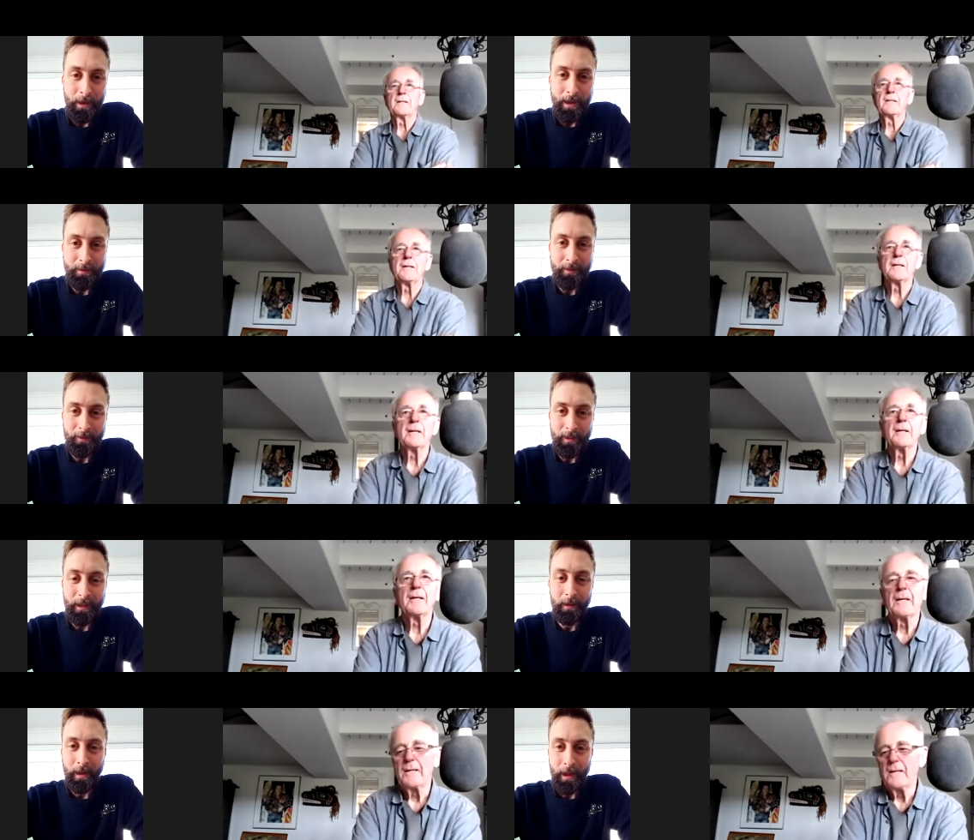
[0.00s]
Speaker 1: hesitant
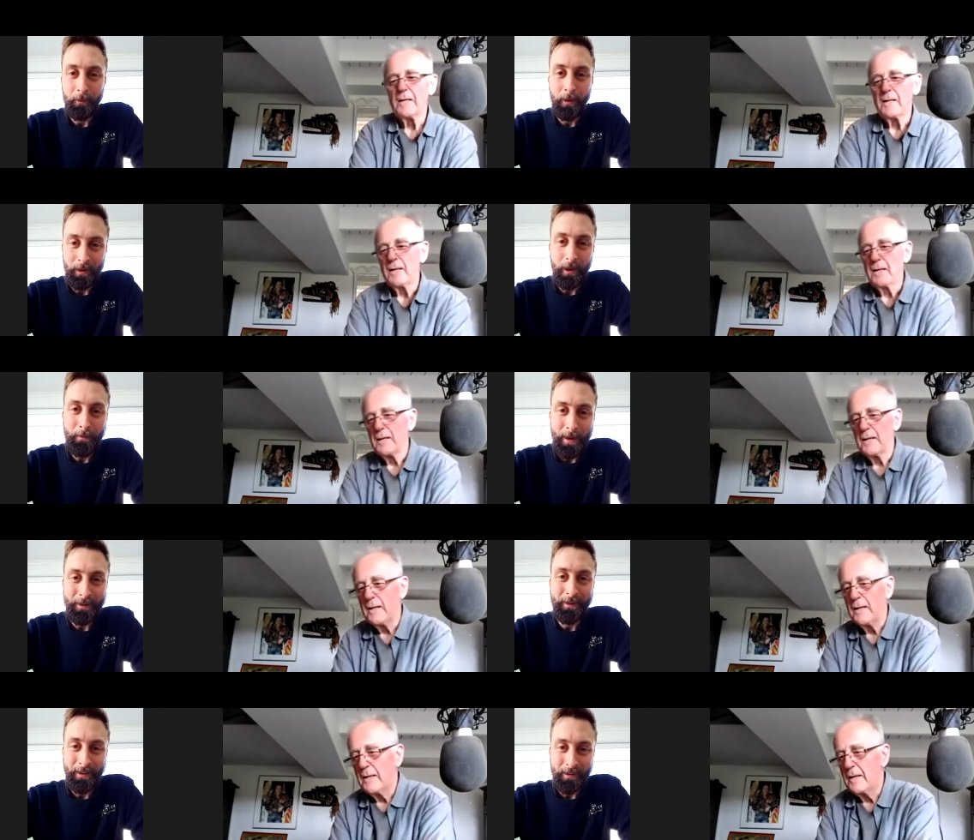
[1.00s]
thinking, hey, we're going to go back
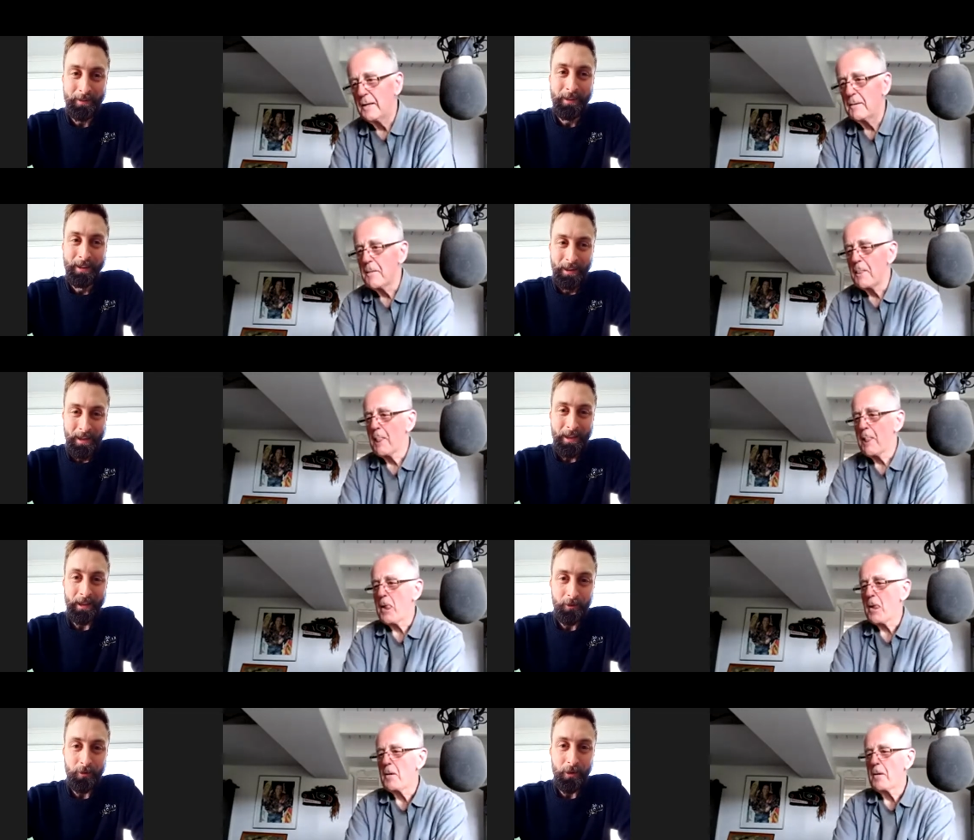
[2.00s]
to these
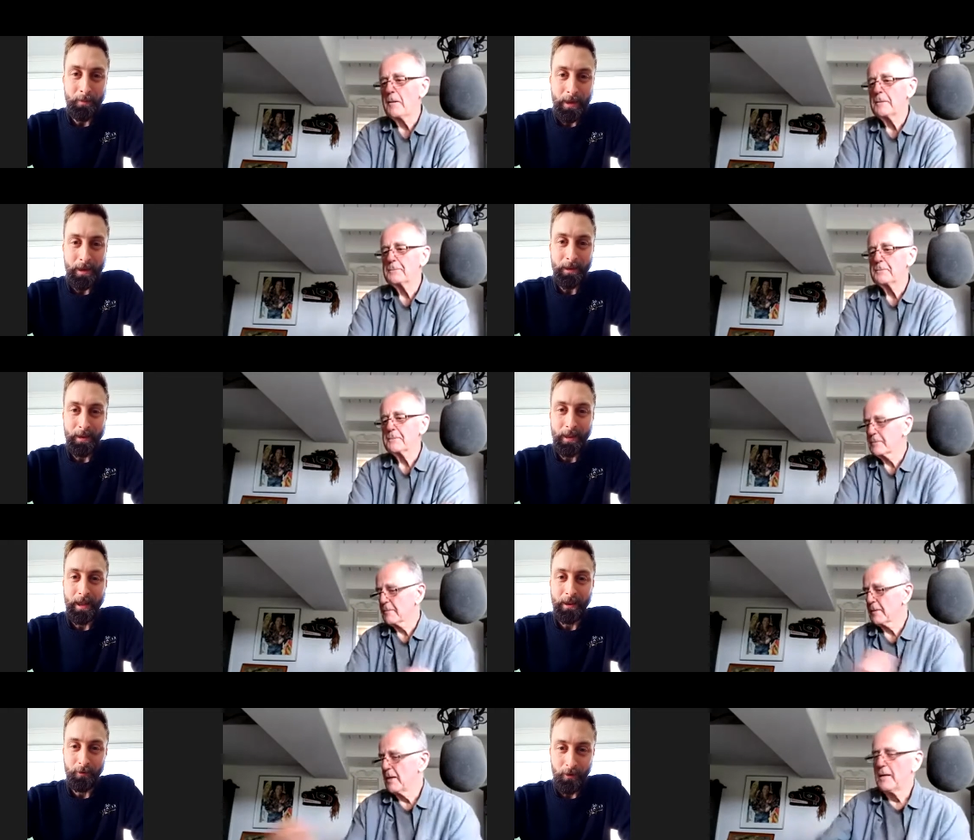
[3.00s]
extreme heat
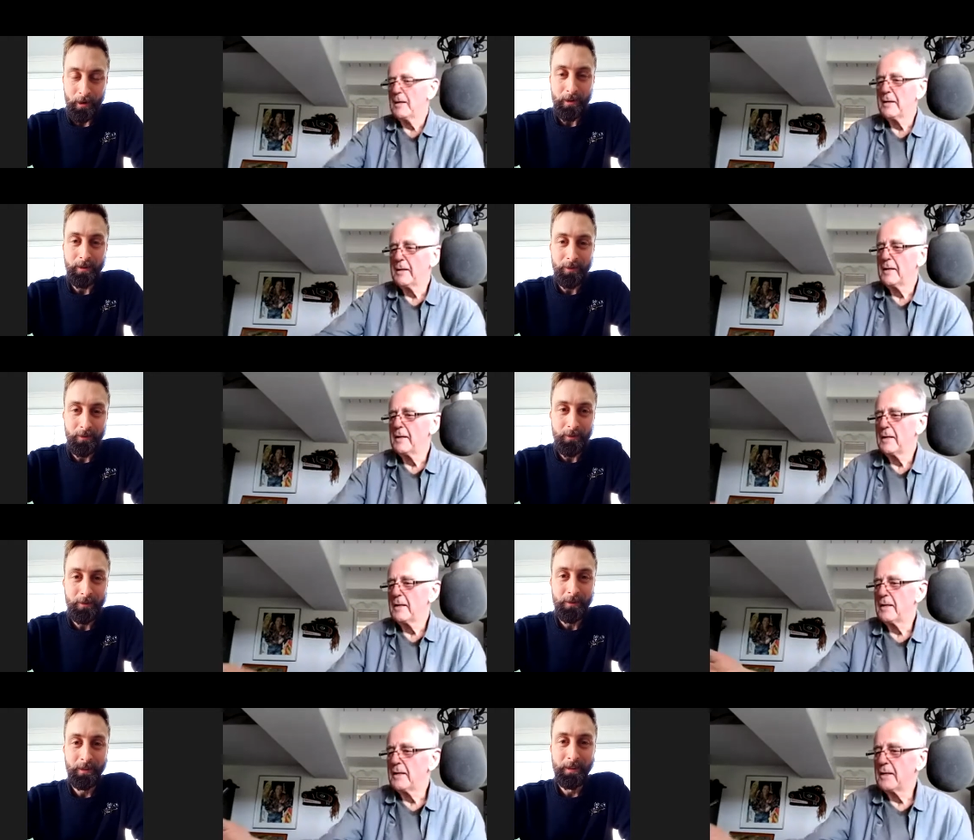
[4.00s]
and dry conditions
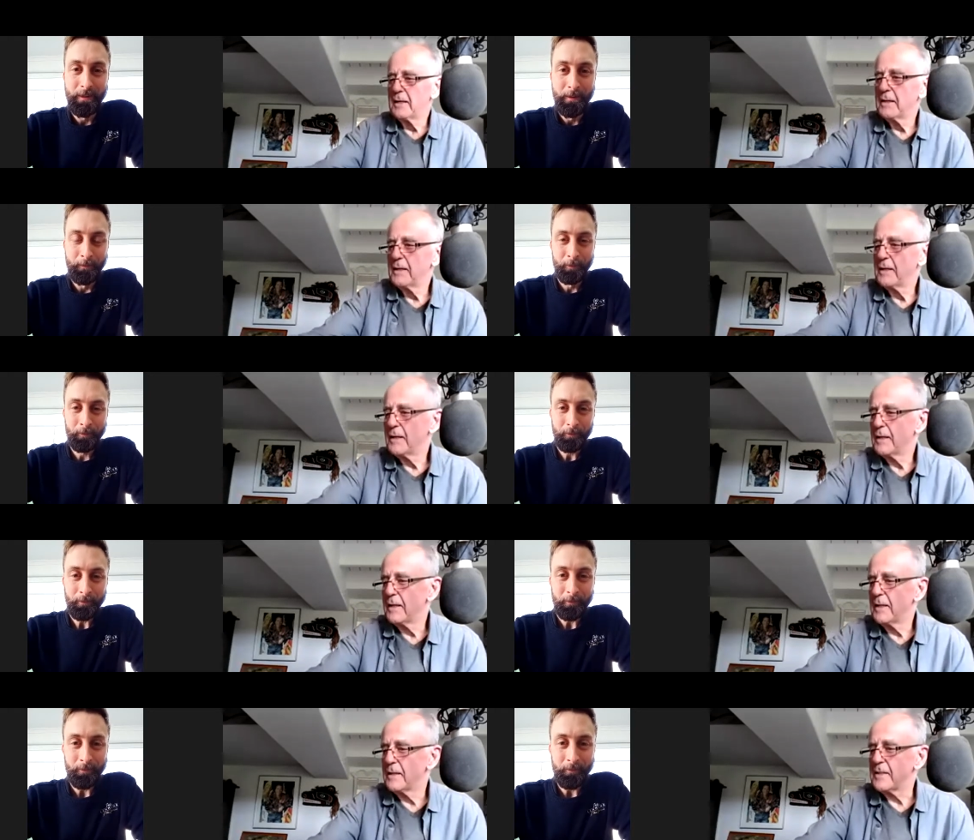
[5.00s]

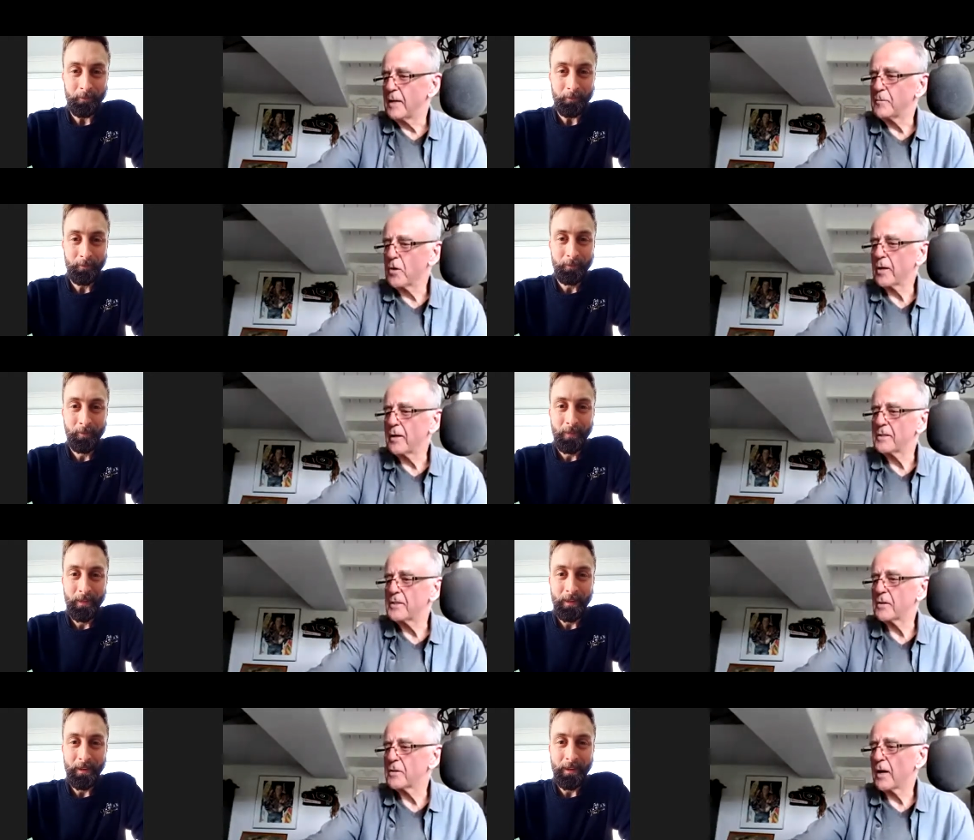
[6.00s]
Speaker 2: Tim Dolan is
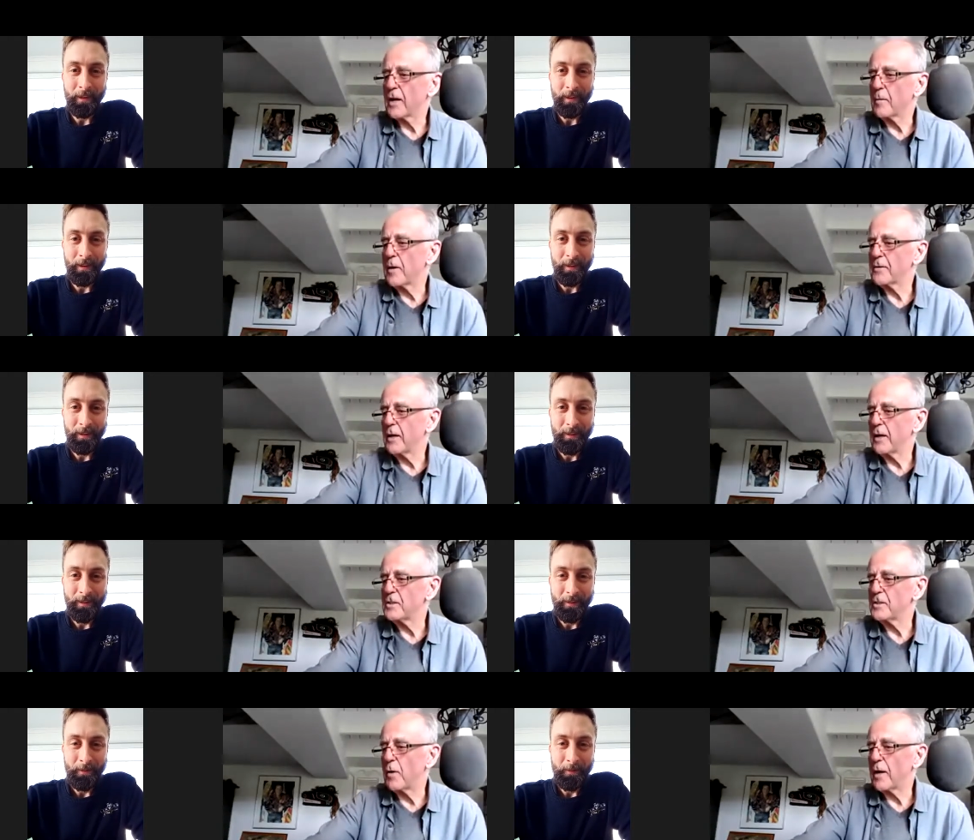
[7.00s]
here talking about the he's
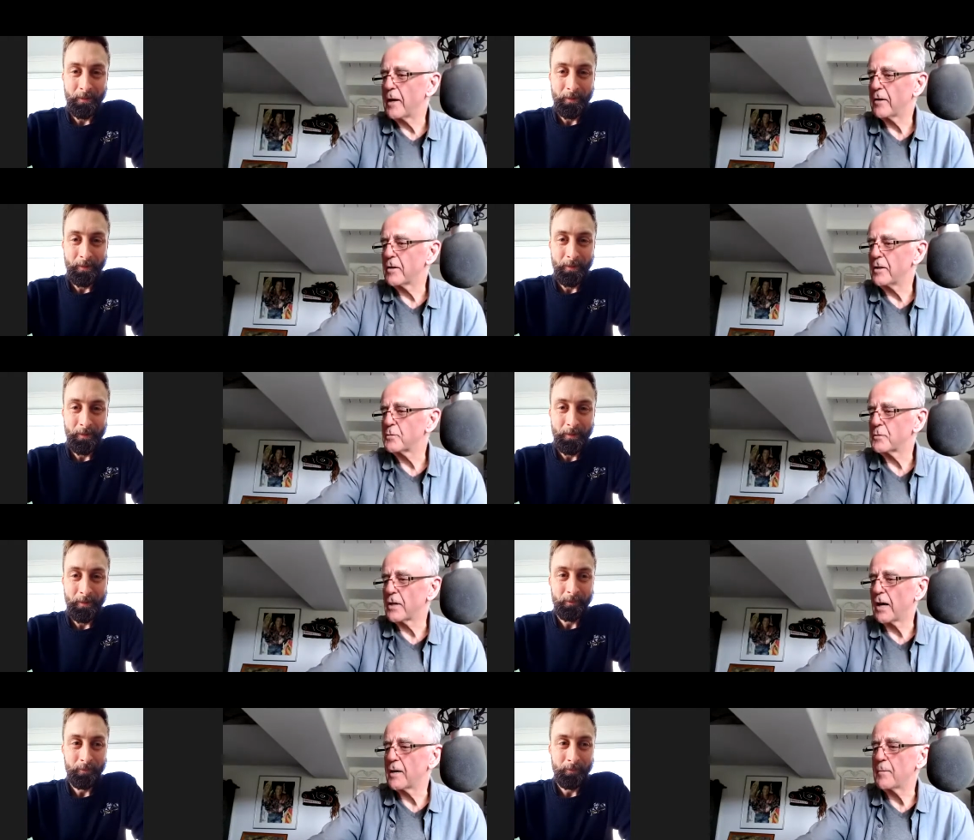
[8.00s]
a winemaker and he's
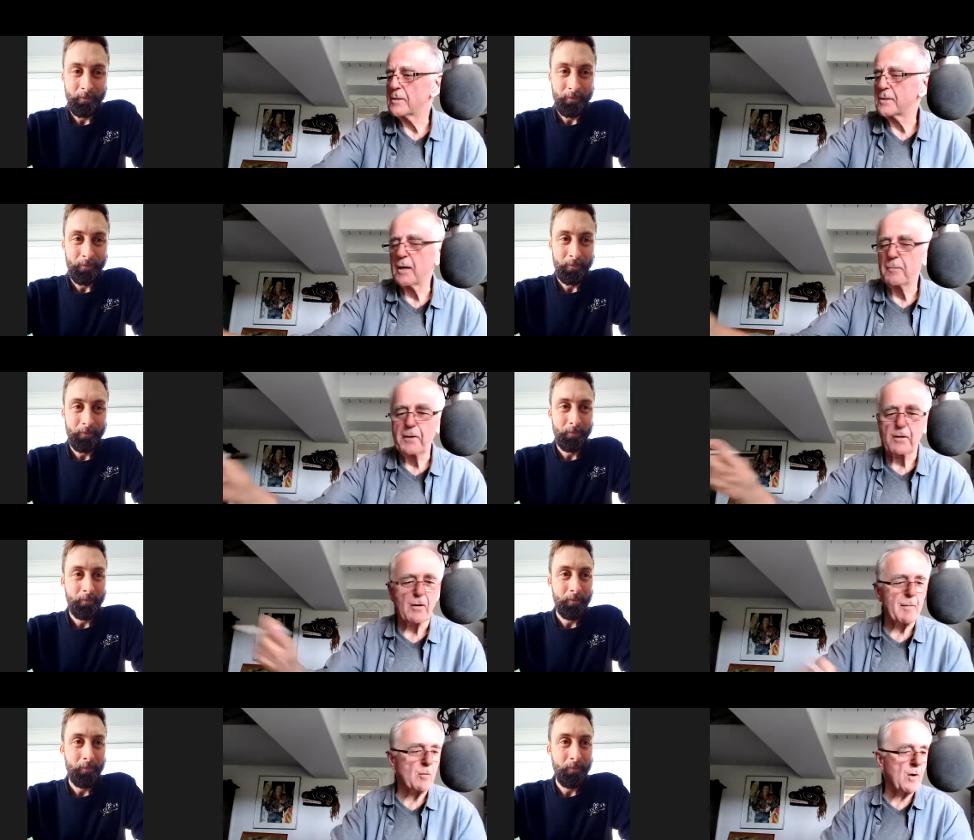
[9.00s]
talking about uh, Peter
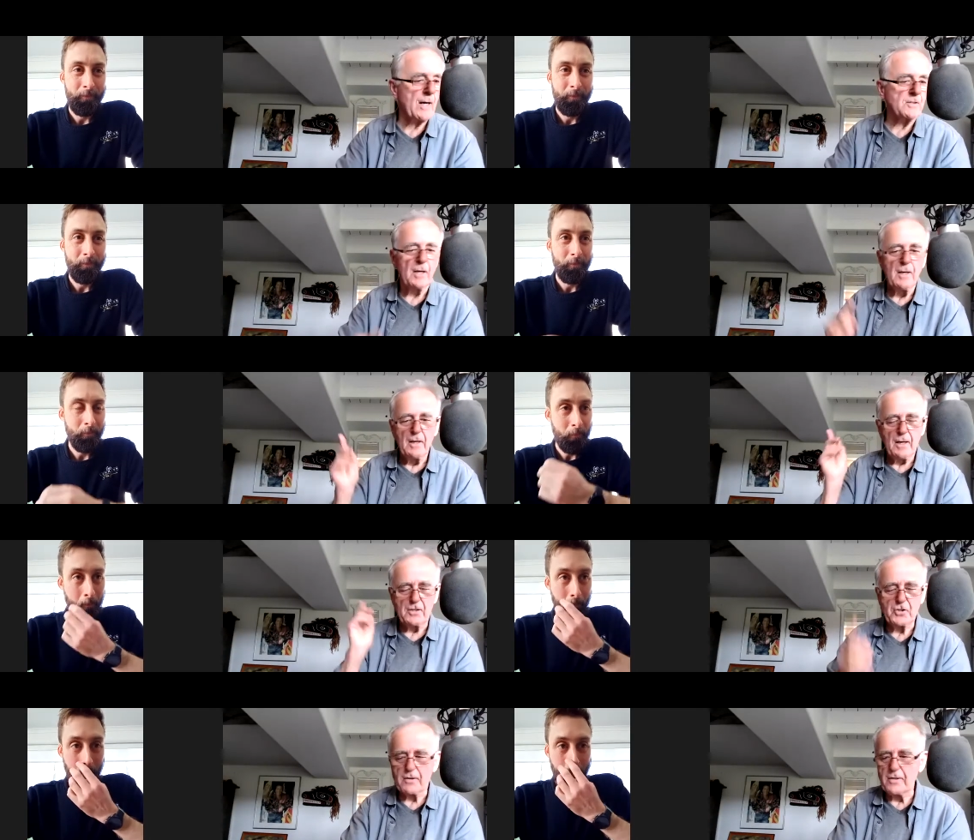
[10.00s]
Lehmann wines, a
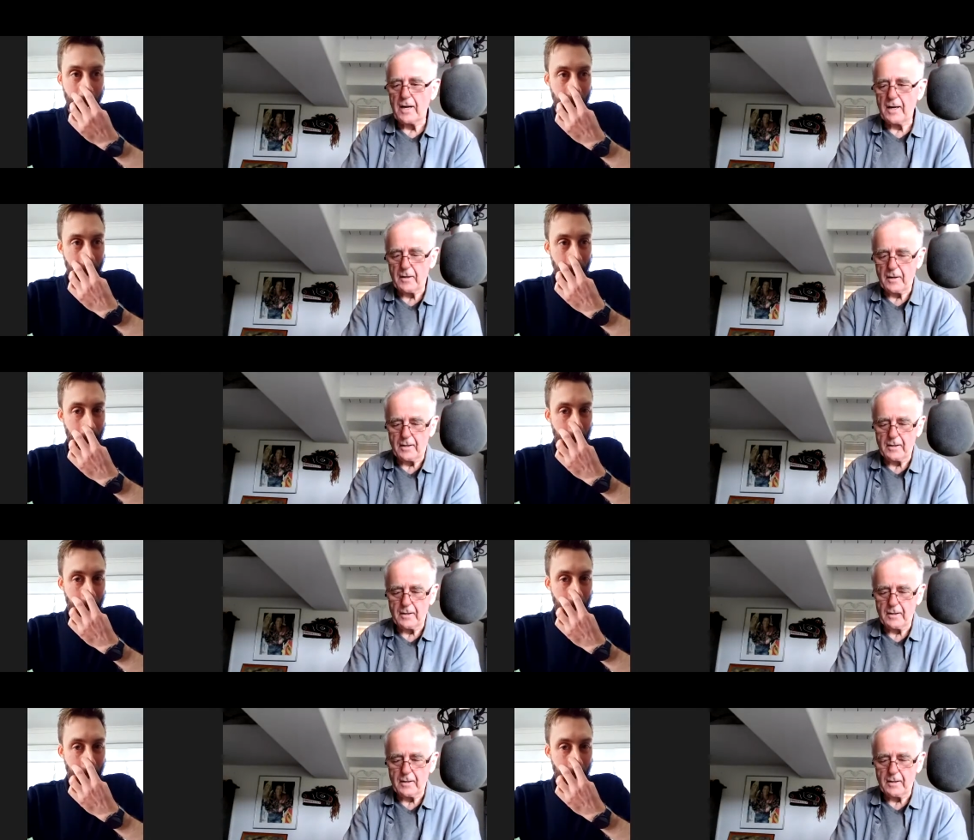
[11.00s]
Chardonnay and a